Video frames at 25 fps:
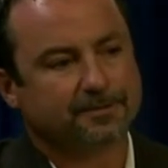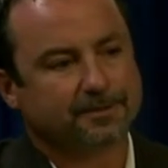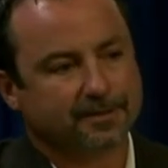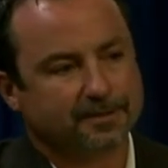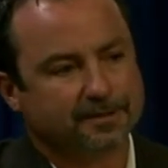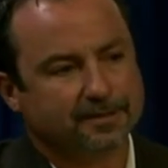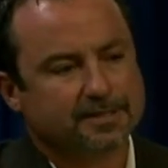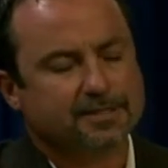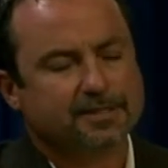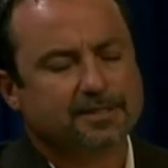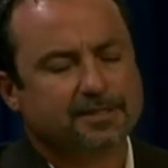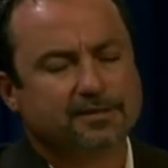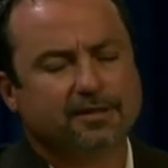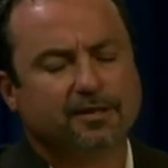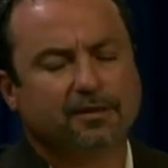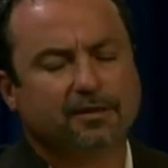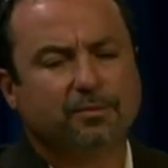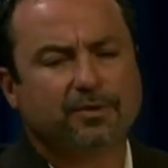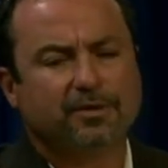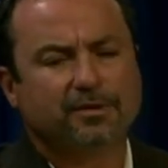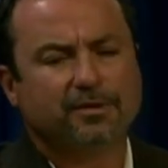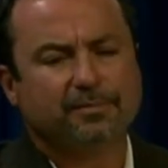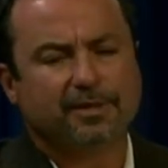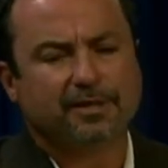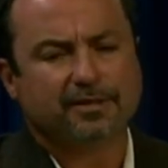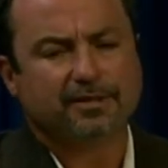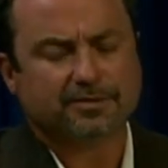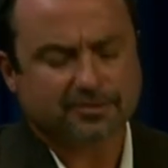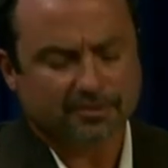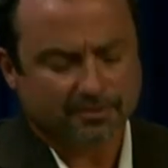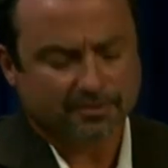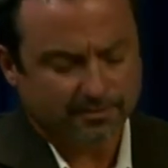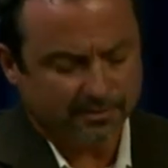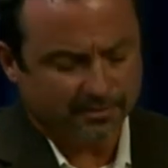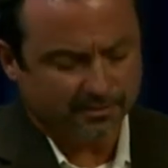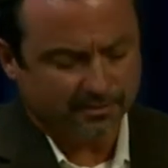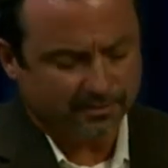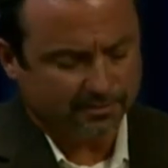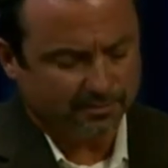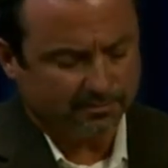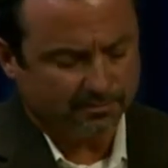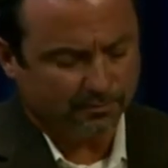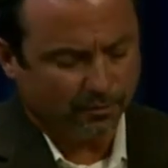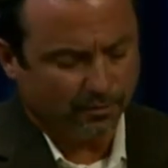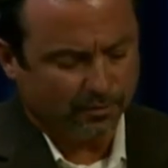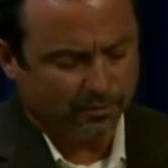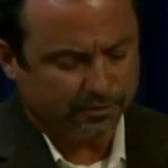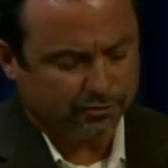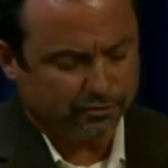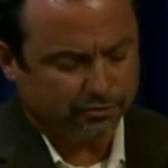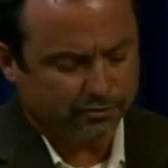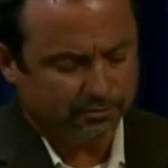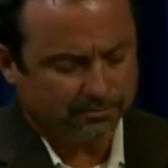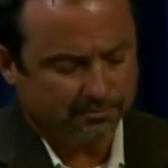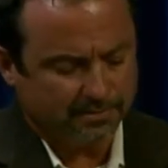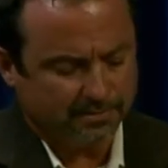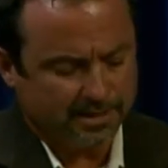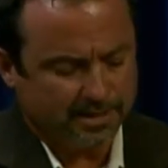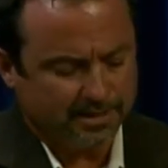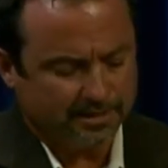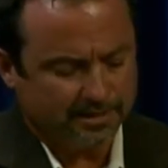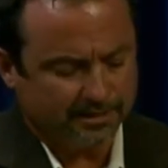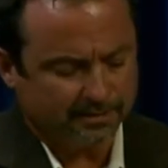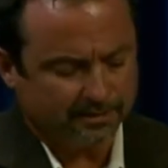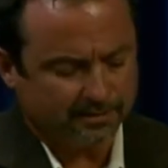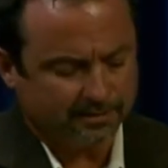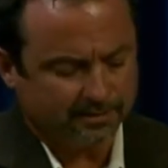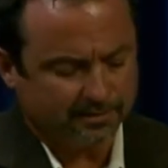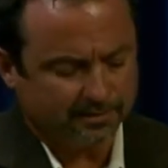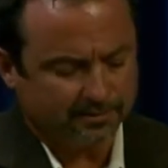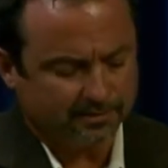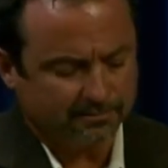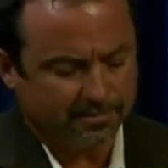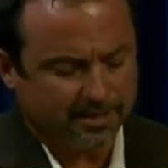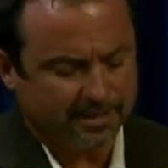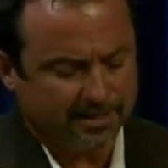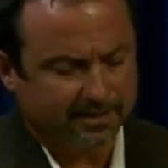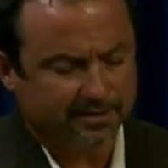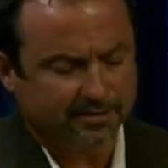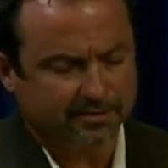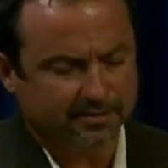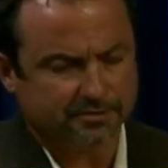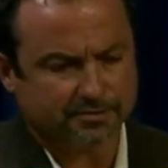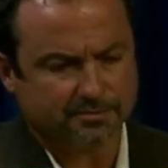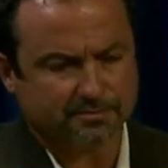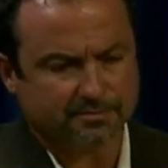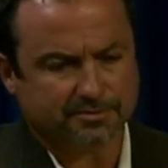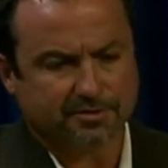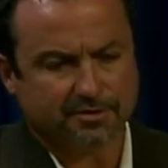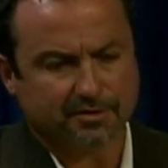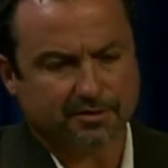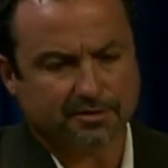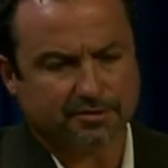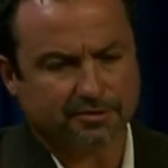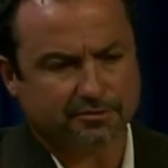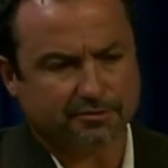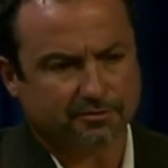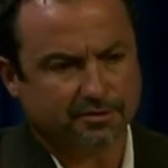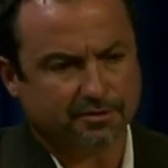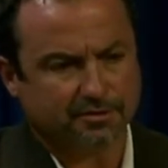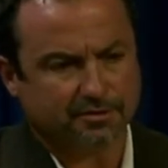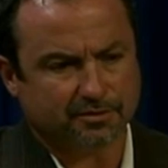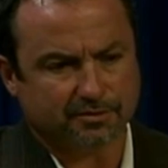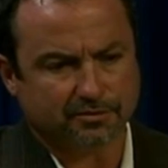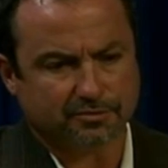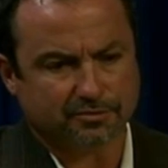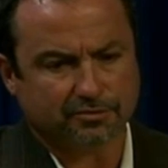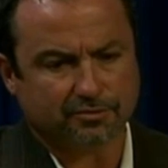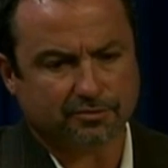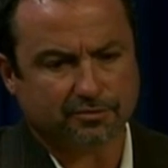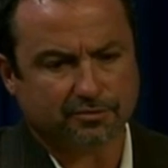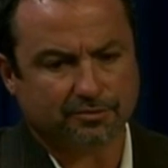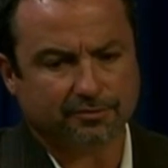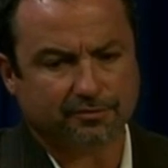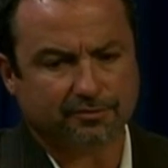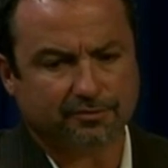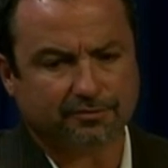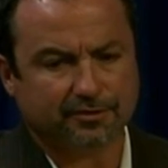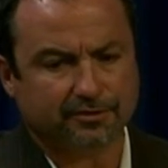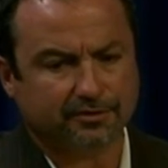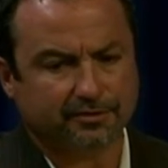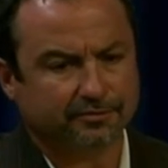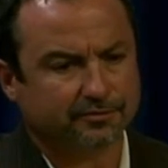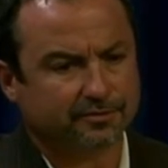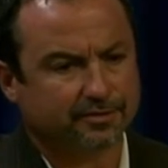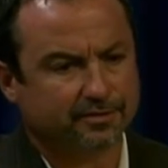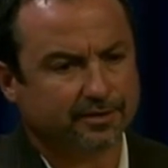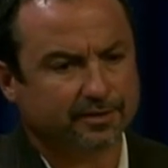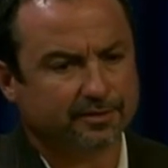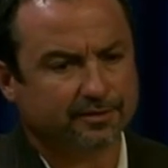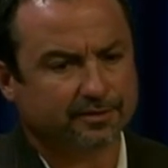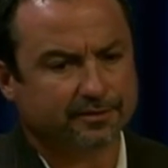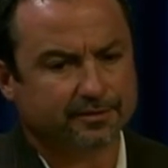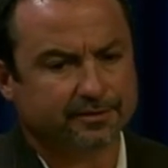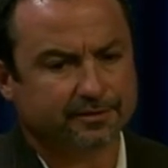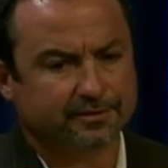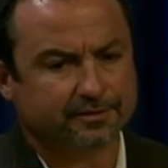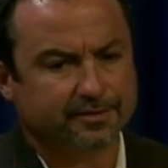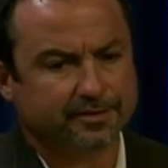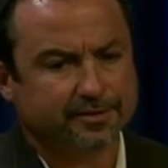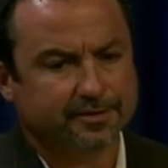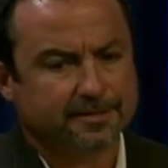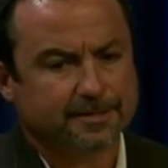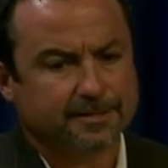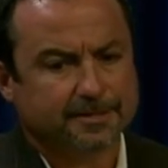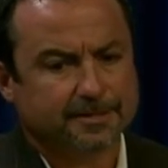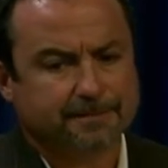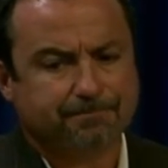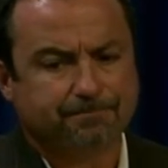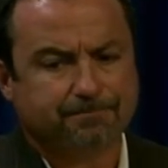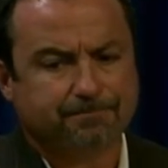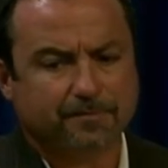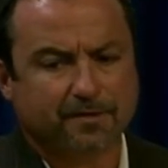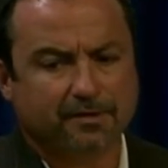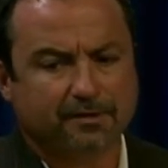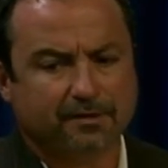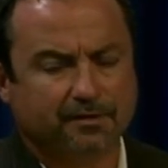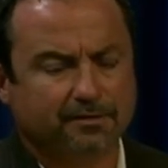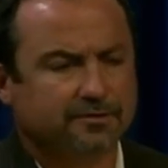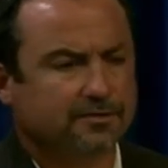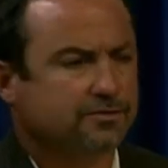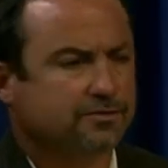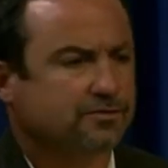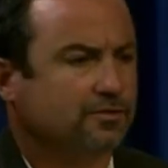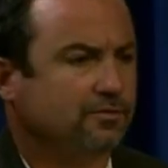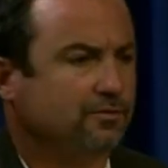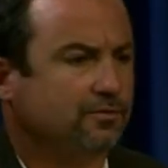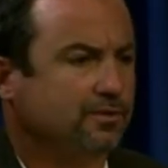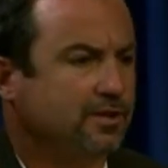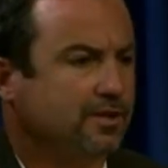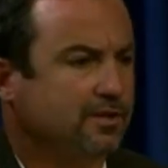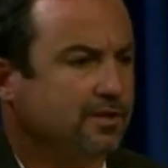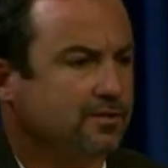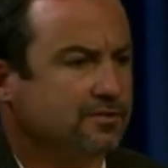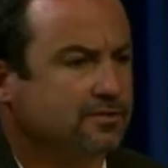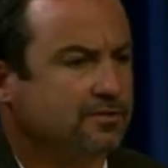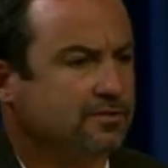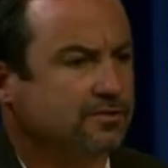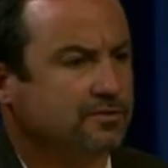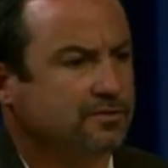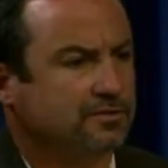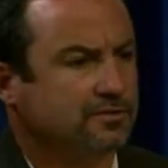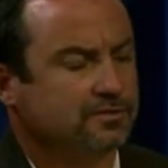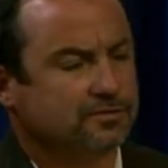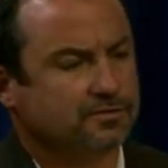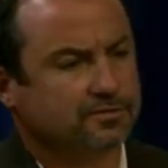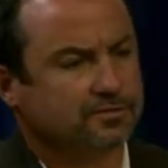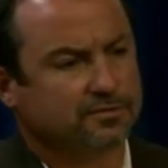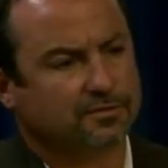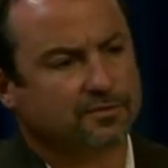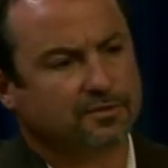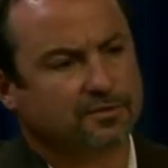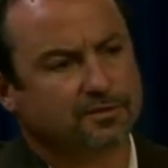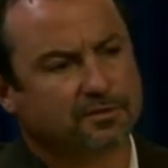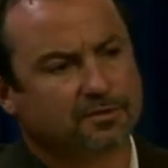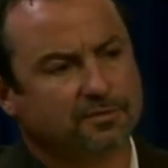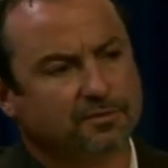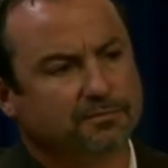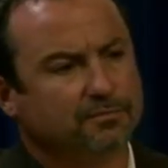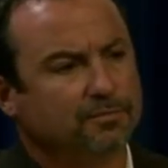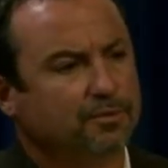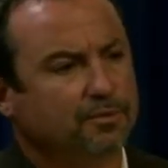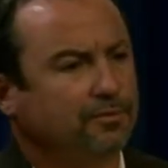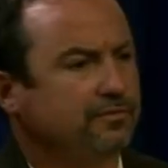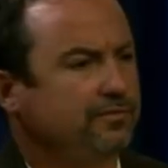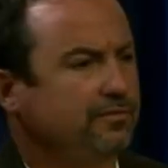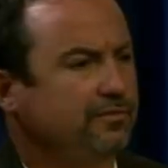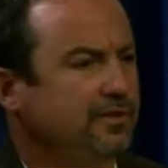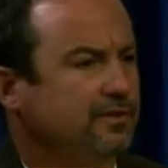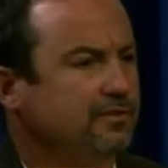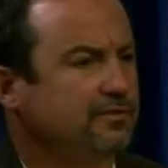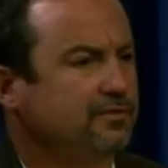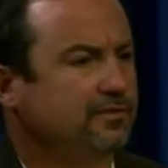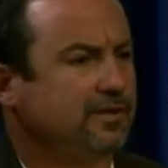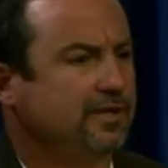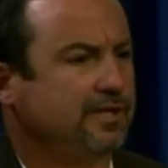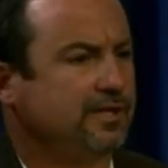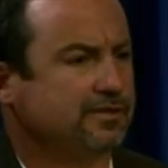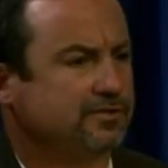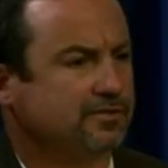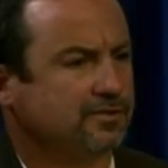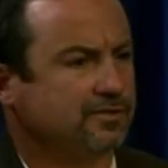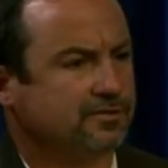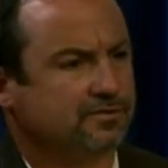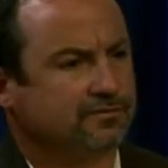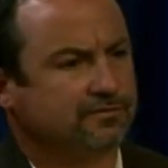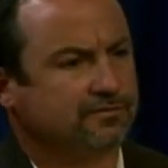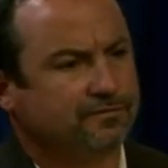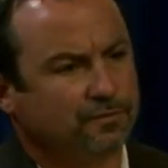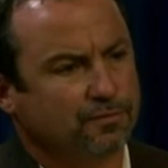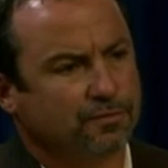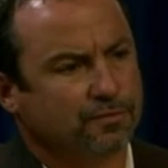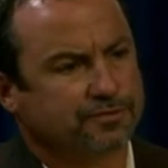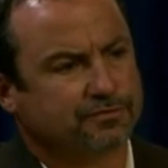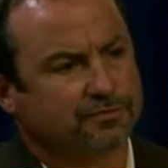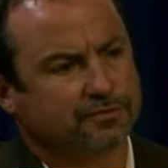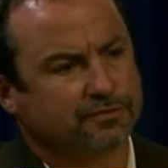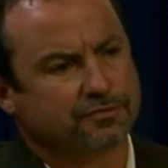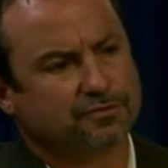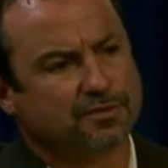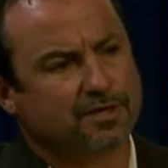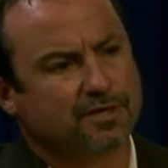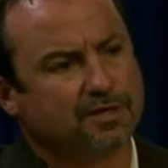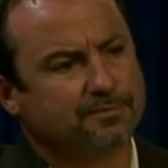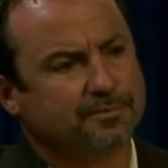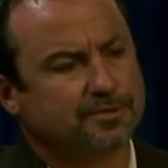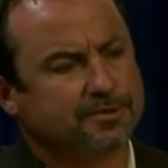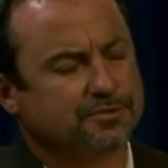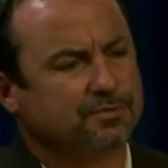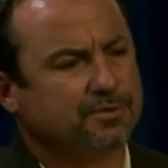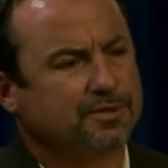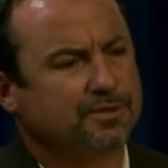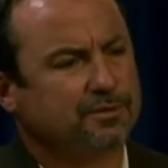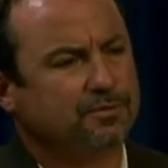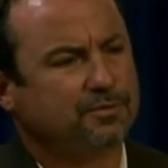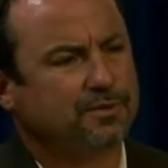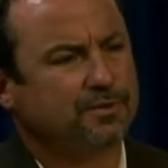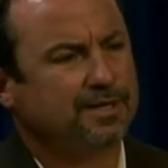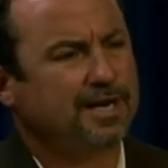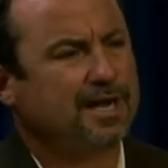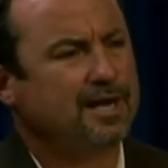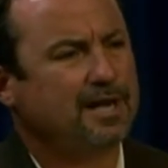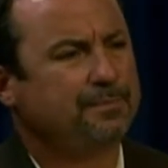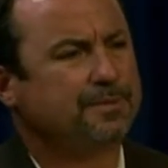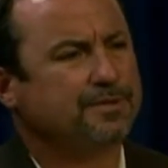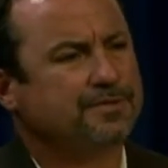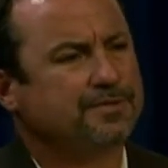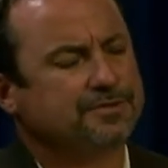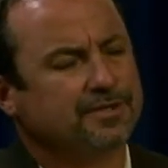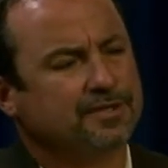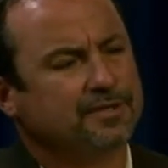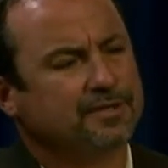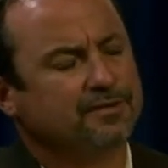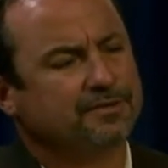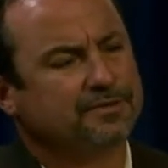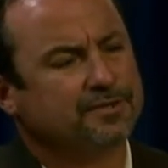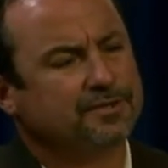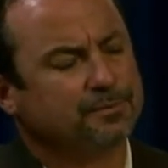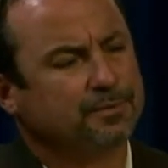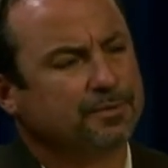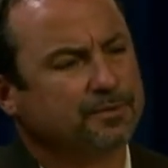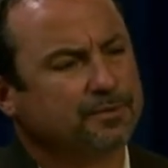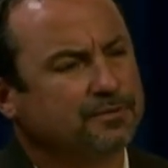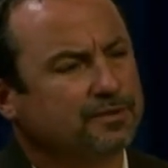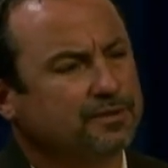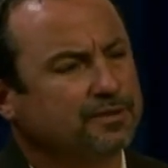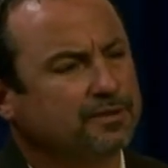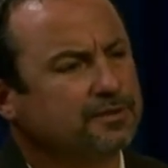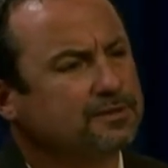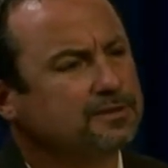Okay. Now, what about some of the more traumatic mechanisms to injury to the shoulder, things like dislocations or motor vehicle accidents and forceful traumas? What happens there typically?